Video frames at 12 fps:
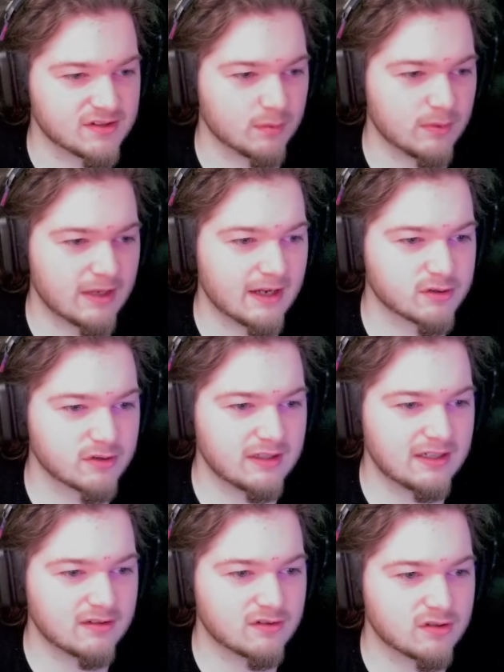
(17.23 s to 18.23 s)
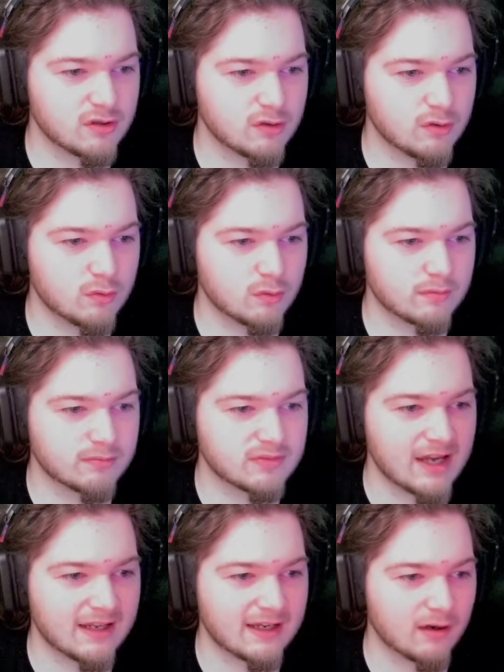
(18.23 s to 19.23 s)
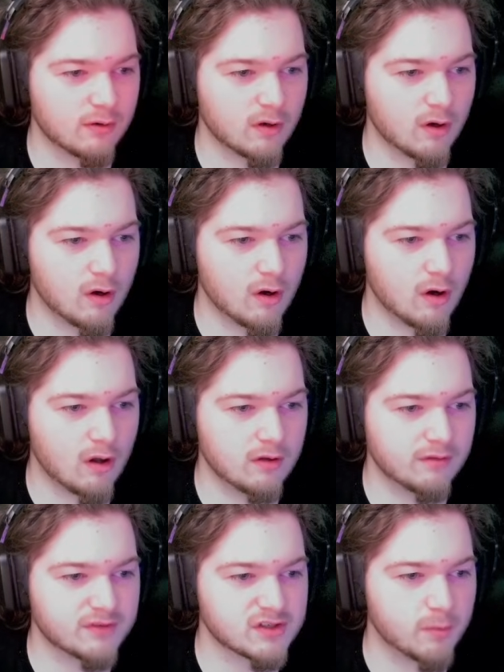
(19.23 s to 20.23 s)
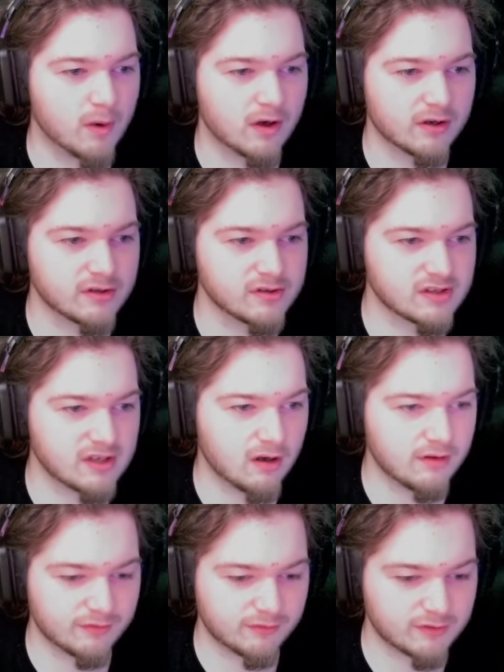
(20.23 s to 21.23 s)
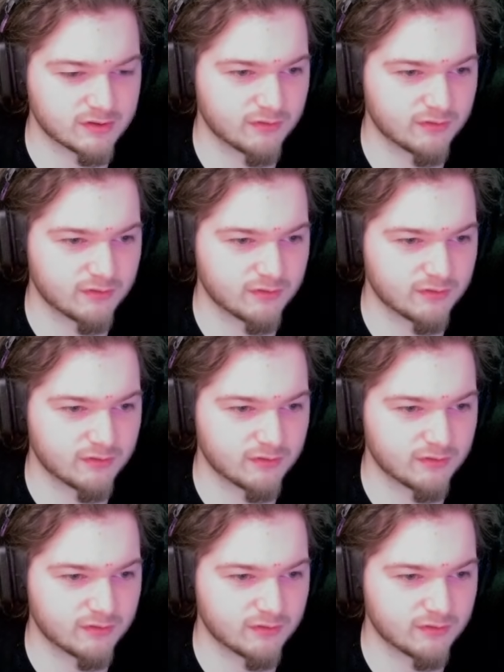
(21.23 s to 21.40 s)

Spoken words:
that we actually need to take out all of the spawners on the first